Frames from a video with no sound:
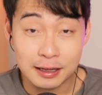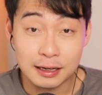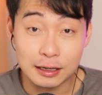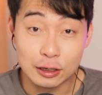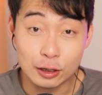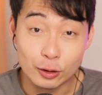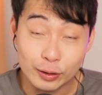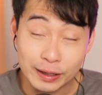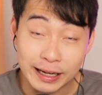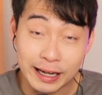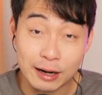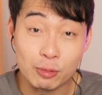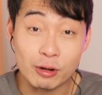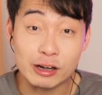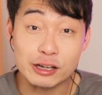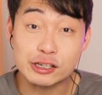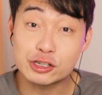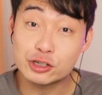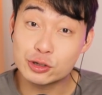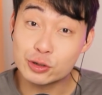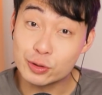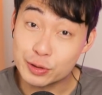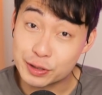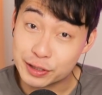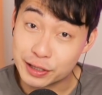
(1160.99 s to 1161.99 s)
Look at what
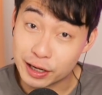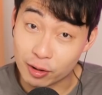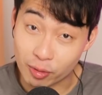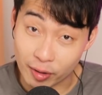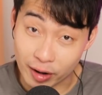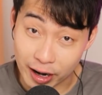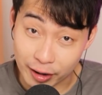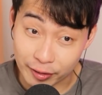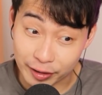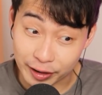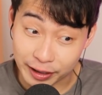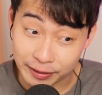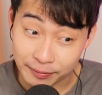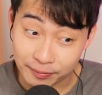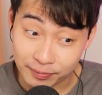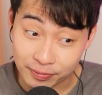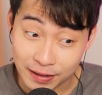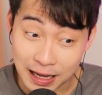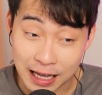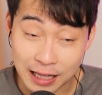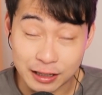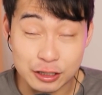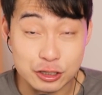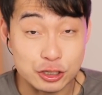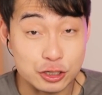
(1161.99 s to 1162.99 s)
shoes they're wearing.
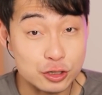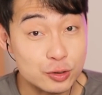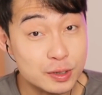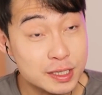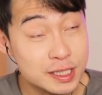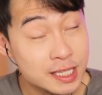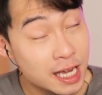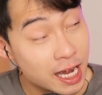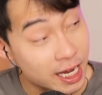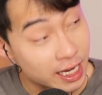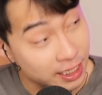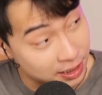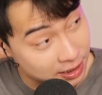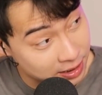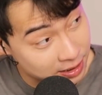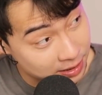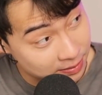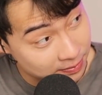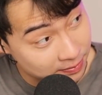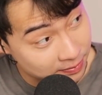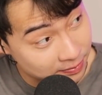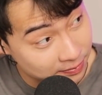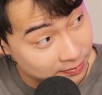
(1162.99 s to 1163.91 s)
Are the shoes nice?